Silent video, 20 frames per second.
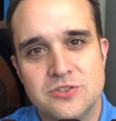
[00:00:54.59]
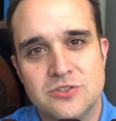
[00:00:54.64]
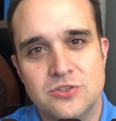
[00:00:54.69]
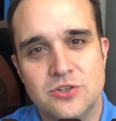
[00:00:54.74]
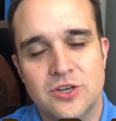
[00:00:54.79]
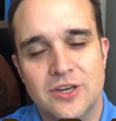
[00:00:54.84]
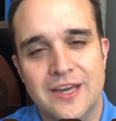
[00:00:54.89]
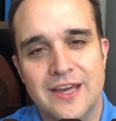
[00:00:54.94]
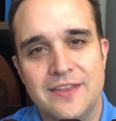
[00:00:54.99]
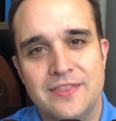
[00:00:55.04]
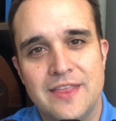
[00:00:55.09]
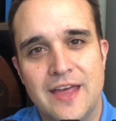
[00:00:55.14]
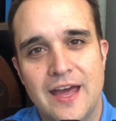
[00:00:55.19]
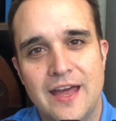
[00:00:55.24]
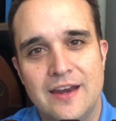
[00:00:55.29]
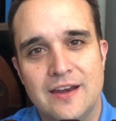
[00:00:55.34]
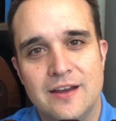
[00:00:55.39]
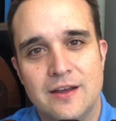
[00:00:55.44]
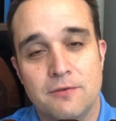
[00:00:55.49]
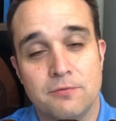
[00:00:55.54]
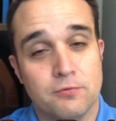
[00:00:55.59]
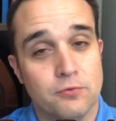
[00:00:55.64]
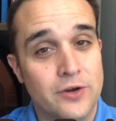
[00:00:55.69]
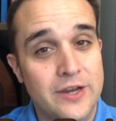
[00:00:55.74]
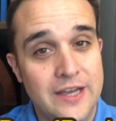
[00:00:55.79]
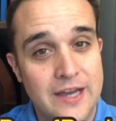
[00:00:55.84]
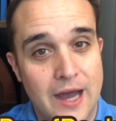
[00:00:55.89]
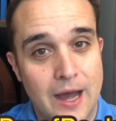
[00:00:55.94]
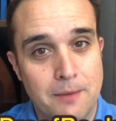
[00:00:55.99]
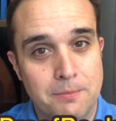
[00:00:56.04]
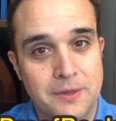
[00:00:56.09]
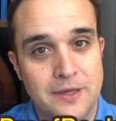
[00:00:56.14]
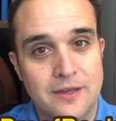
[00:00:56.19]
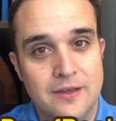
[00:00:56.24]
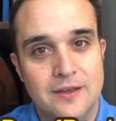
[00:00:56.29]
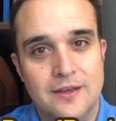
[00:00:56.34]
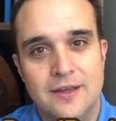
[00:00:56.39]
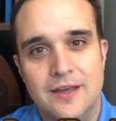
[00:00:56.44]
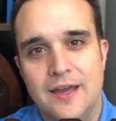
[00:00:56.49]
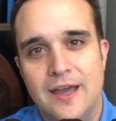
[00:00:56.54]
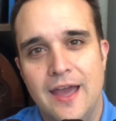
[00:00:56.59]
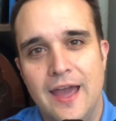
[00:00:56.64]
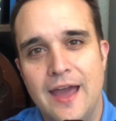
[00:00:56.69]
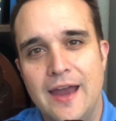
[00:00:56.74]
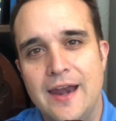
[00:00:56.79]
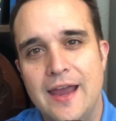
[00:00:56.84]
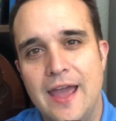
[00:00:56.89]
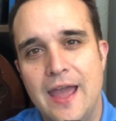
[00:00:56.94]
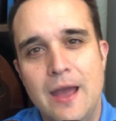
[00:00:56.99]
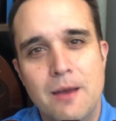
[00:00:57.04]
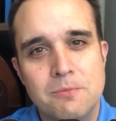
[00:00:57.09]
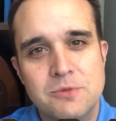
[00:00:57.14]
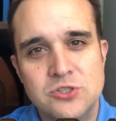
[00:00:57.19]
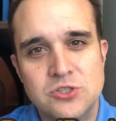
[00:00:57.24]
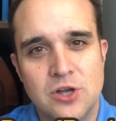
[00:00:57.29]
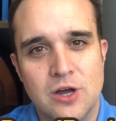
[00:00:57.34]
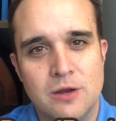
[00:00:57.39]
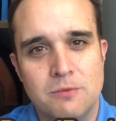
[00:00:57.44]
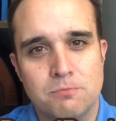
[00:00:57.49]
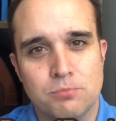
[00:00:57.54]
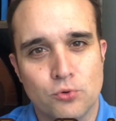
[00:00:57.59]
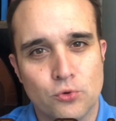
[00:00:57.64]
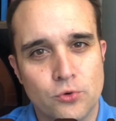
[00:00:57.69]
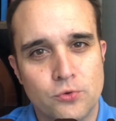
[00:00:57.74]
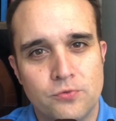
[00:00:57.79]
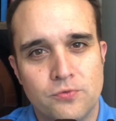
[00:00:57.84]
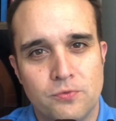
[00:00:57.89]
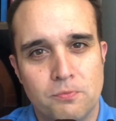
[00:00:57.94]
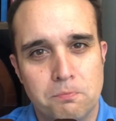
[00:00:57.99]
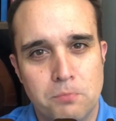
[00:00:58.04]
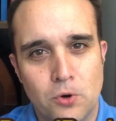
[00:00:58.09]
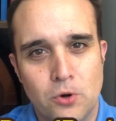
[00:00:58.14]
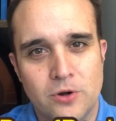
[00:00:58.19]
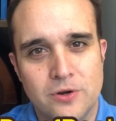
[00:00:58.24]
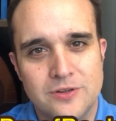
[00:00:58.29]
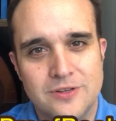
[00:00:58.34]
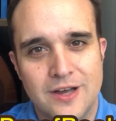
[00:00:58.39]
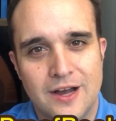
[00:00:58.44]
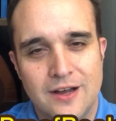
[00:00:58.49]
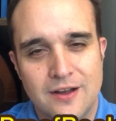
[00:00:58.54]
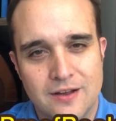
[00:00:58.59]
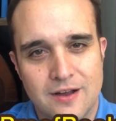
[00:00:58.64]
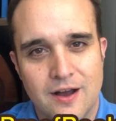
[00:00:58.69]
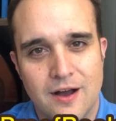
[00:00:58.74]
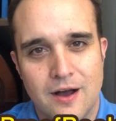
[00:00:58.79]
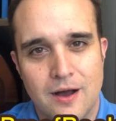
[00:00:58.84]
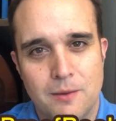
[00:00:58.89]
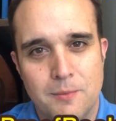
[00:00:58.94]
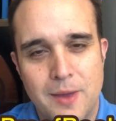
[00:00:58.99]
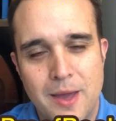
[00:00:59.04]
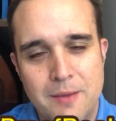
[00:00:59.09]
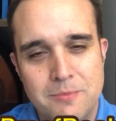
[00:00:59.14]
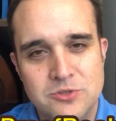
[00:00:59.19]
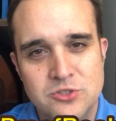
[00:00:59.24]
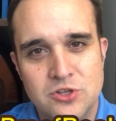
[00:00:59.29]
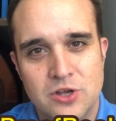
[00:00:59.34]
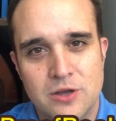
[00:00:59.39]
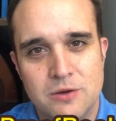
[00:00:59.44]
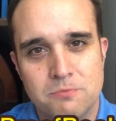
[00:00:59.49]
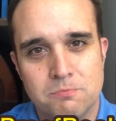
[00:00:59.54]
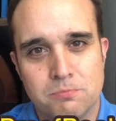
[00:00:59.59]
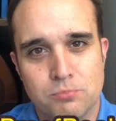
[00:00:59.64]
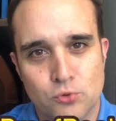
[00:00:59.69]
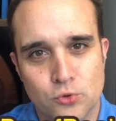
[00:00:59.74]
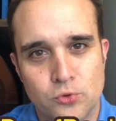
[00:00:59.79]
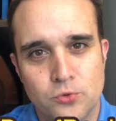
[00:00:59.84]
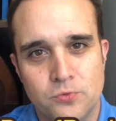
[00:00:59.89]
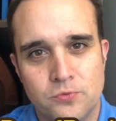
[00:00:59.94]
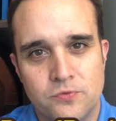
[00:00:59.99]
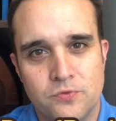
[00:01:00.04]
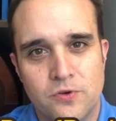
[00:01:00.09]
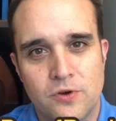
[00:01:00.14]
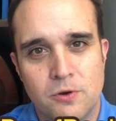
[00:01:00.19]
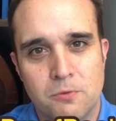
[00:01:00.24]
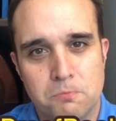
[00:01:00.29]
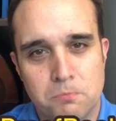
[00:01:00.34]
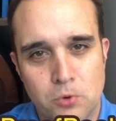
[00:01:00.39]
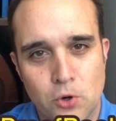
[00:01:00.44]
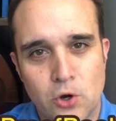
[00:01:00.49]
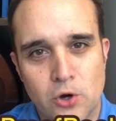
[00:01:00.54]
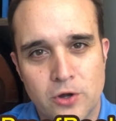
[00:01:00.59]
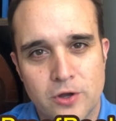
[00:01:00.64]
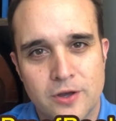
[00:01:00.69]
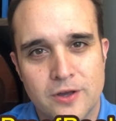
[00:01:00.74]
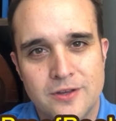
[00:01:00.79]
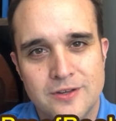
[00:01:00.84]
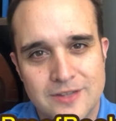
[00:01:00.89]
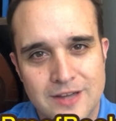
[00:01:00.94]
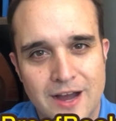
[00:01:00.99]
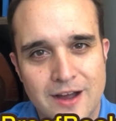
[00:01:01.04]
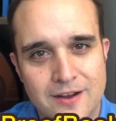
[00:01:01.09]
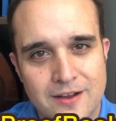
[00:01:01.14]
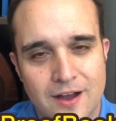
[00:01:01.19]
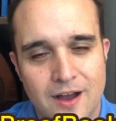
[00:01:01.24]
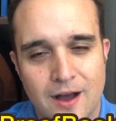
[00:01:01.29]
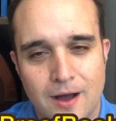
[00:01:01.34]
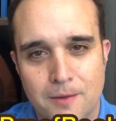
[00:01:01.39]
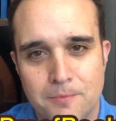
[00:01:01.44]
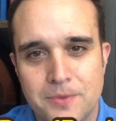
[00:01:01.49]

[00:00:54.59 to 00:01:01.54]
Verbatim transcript: You can get that, a free copy, at amazonproofbook.com, amazonproofbook.com.